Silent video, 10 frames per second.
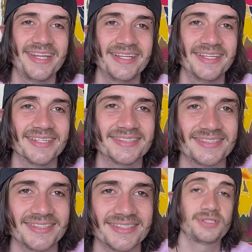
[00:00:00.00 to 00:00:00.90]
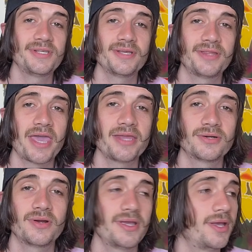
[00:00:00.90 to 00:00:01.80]
dingus. See you
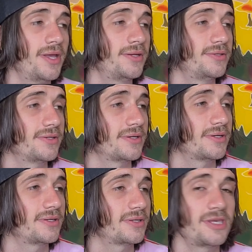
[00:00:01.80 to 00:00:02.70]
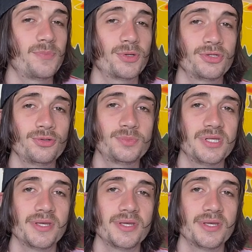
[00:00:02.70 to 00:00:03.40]
later, and keep your tubes